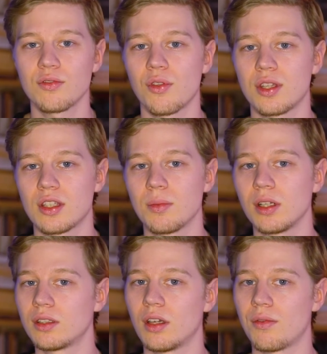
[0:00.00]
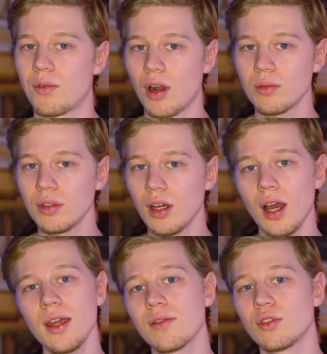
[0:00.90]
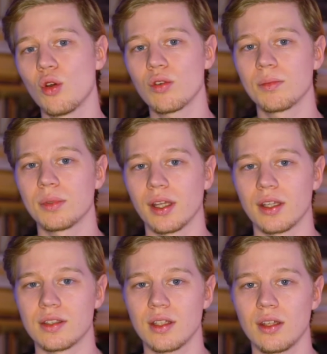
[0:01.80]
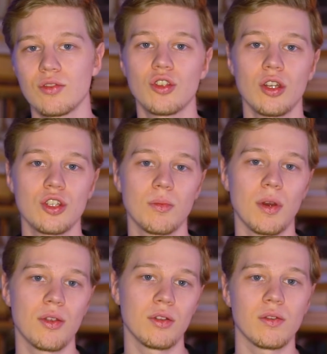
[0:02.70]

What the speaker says: for the stability of the router, I have no complaints, and judging by the